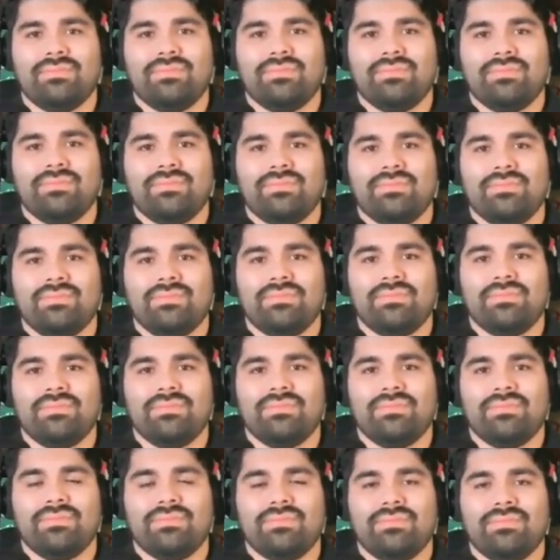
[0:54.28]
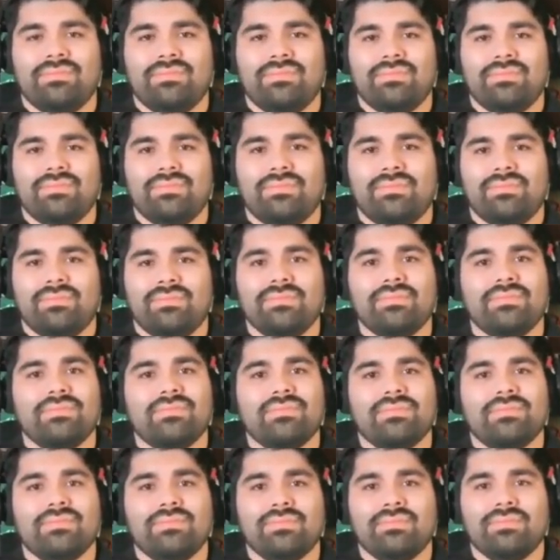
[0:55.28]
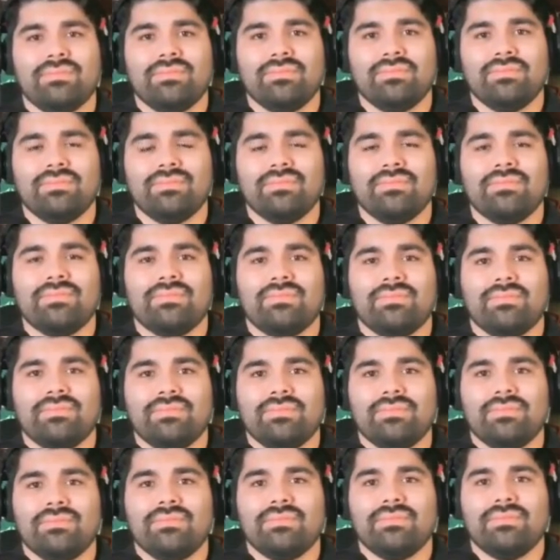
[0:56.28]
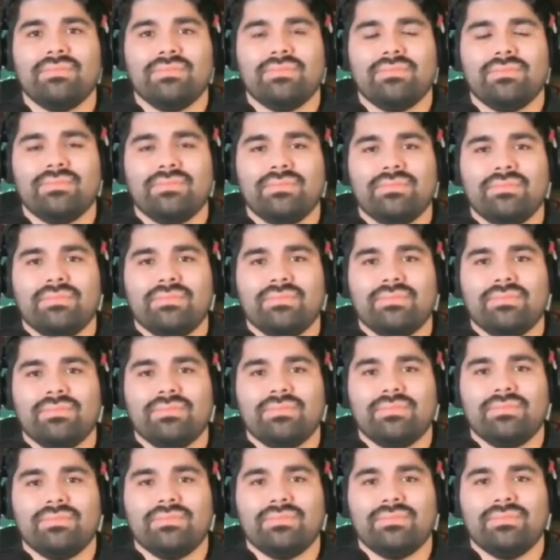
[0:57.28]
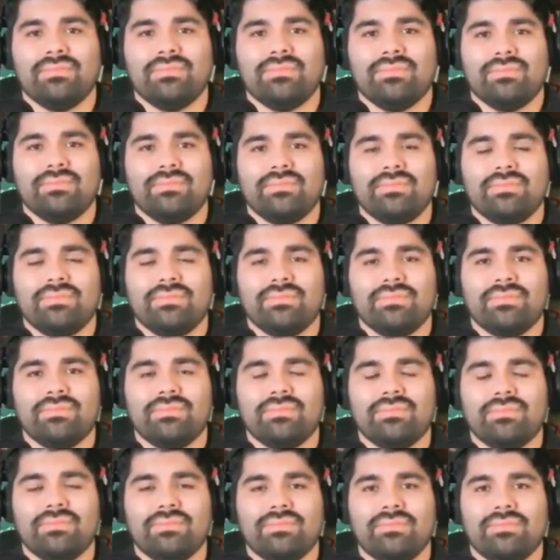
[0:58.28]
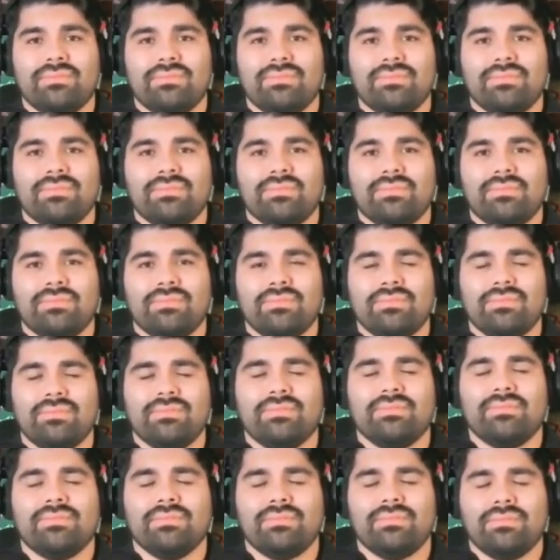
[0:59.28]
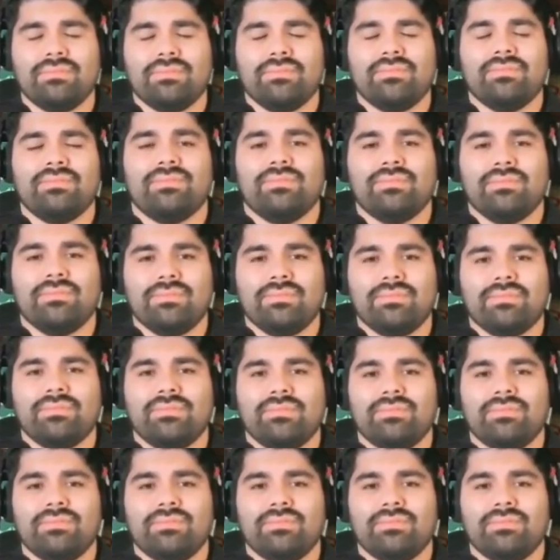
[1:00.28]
The person shown says nothing.